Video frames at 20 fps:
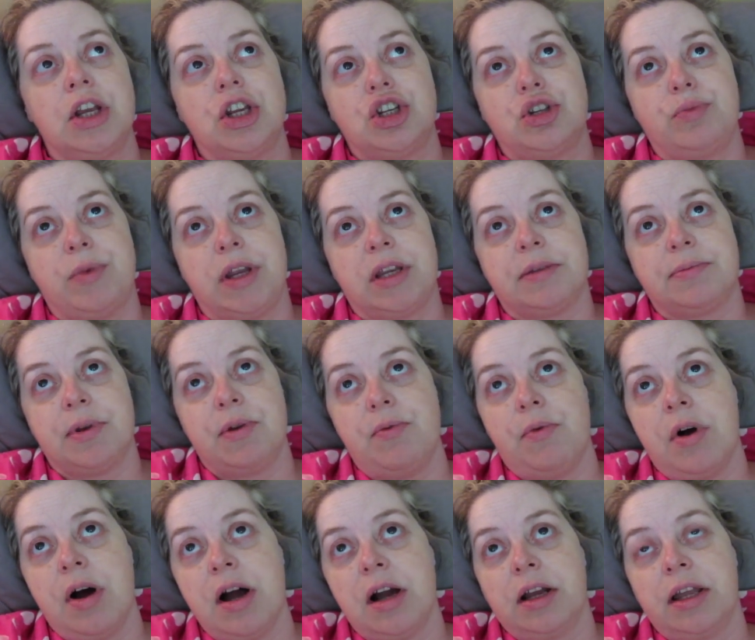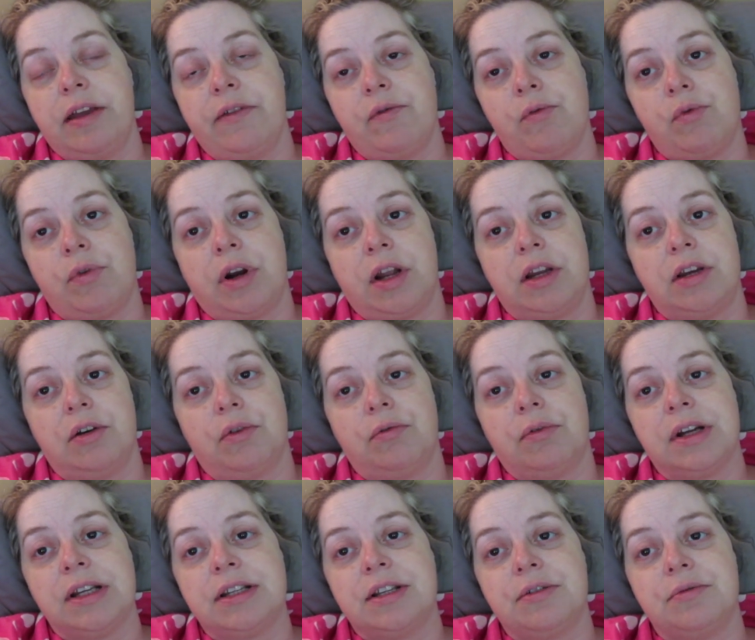She makes me walk even when I don't
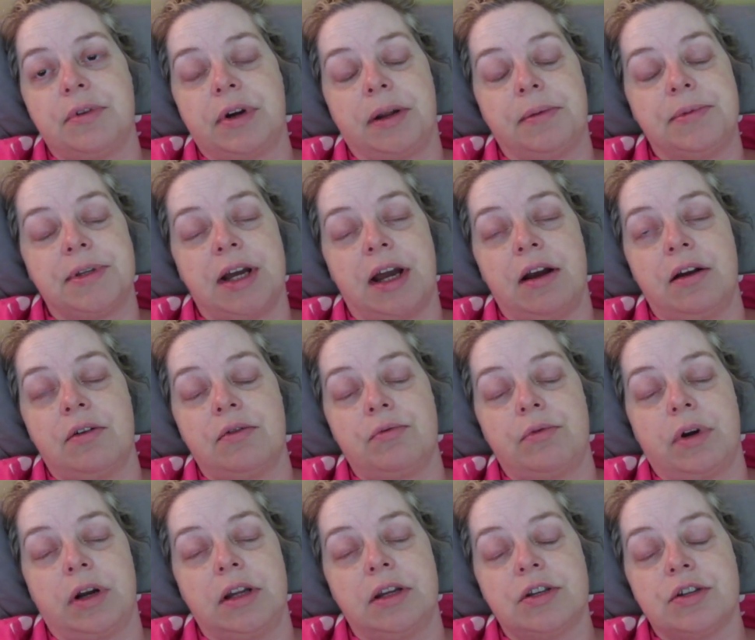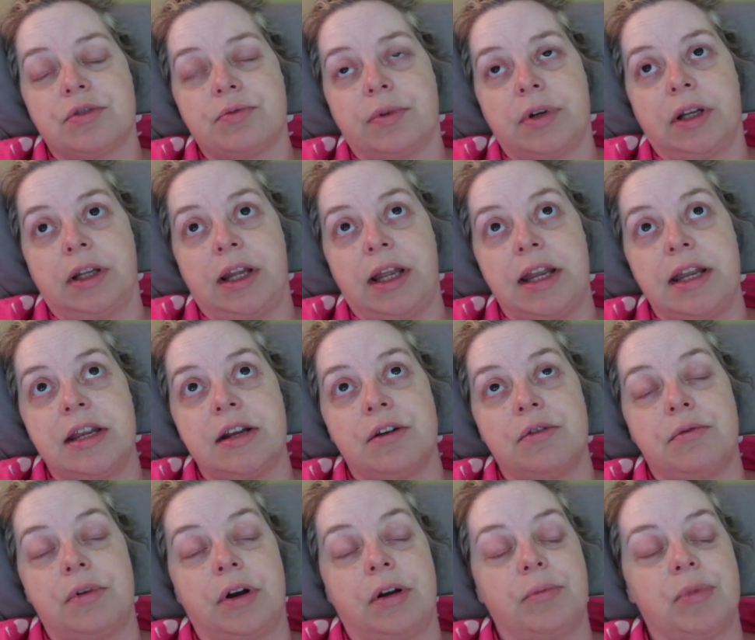want to, when I'm tired, when I just want to lay
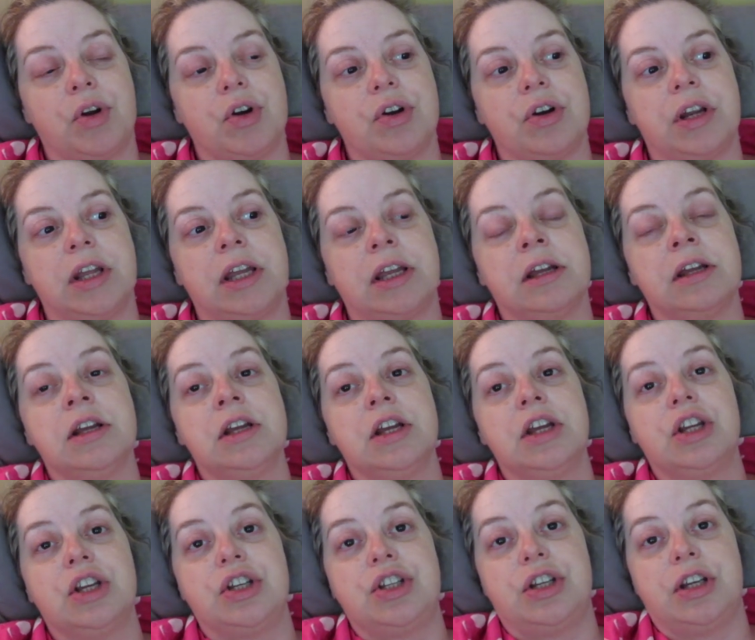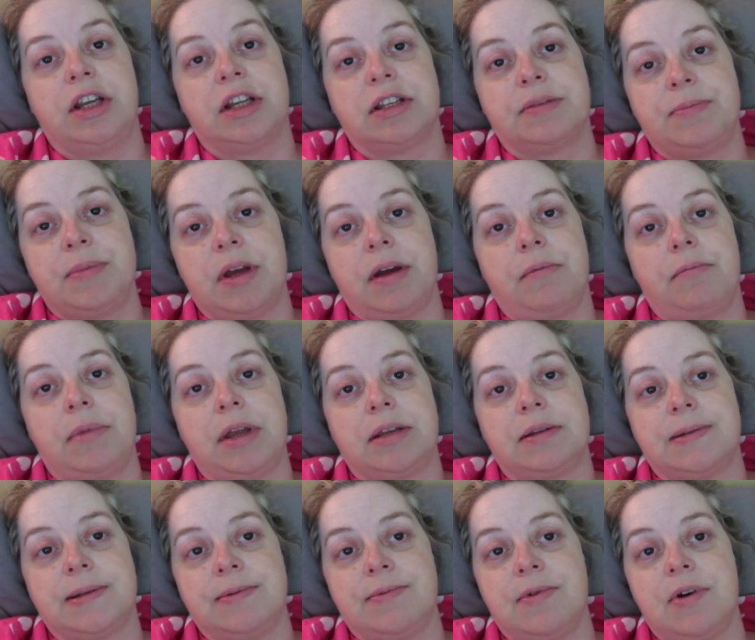here, when I'm hurting. She gets me up,
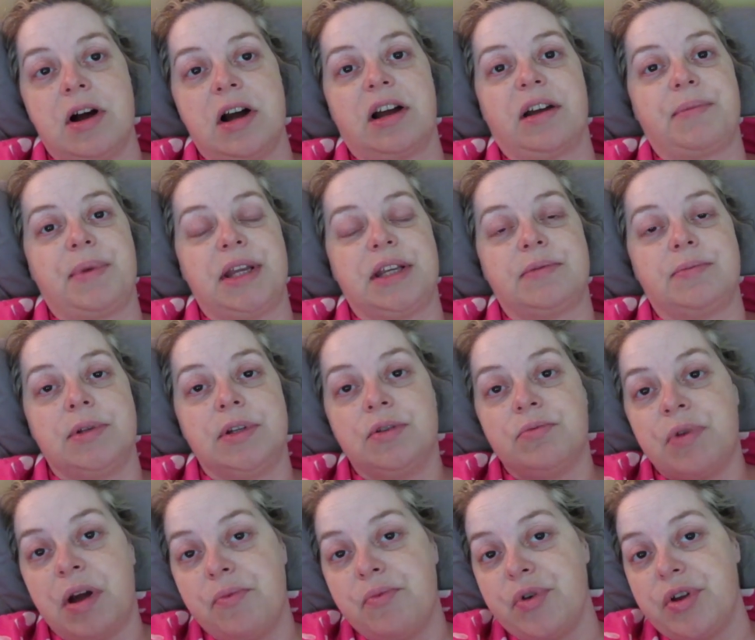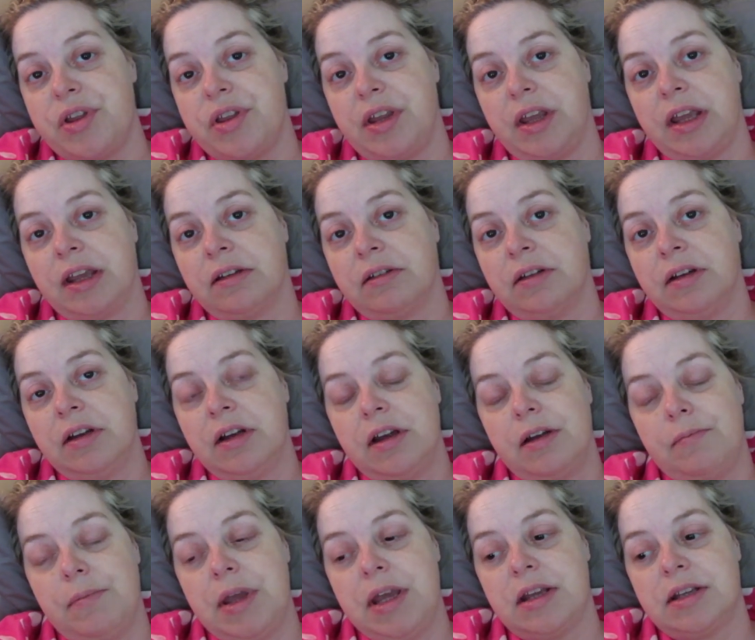makes me walk, makes me do my breathing,
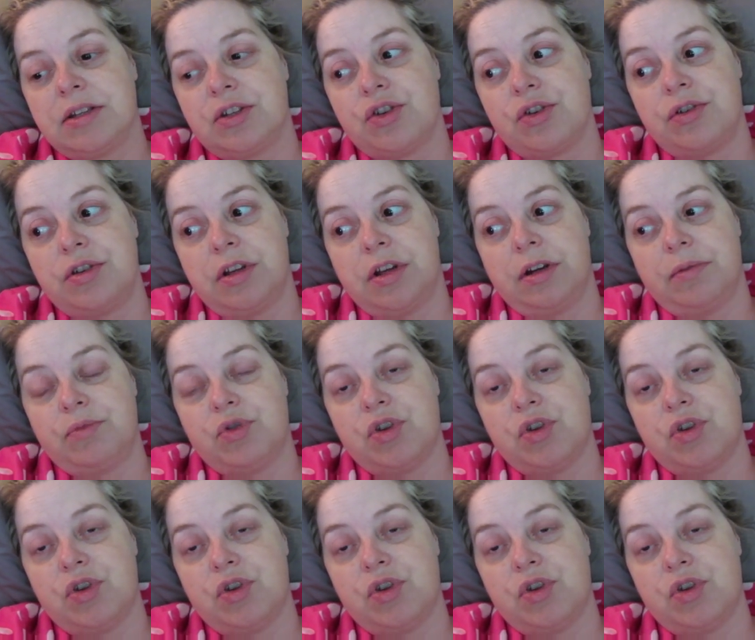makes sure that I'm